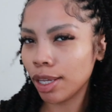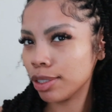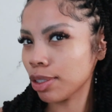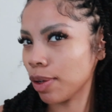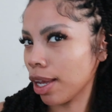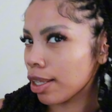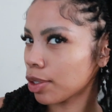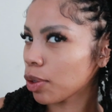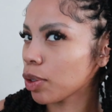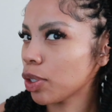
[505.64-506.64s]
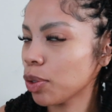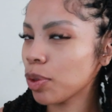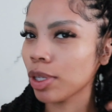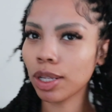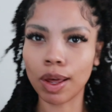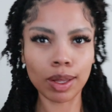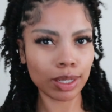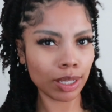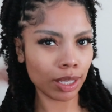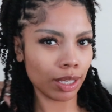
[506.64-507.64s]
So yeah, a little cute claw
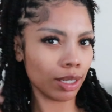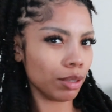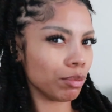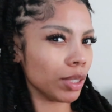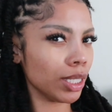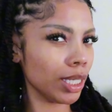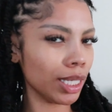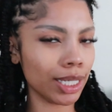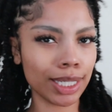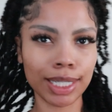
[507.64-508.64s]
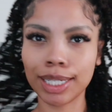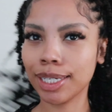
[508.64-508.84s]
clip look.